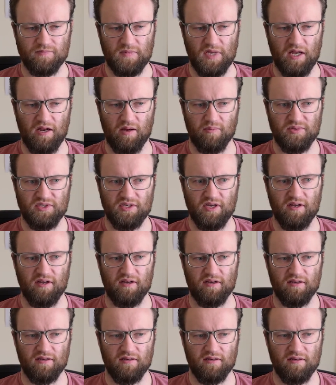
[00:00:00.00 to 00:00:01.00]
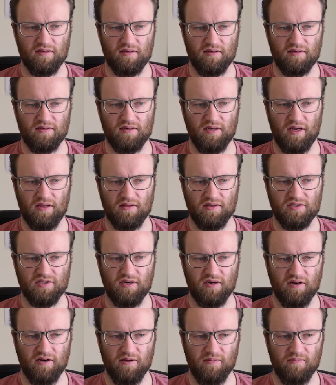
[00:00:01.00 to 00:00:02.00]
upsetting at the
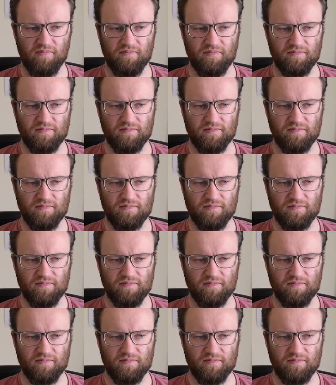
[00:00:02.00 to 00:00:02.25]
time.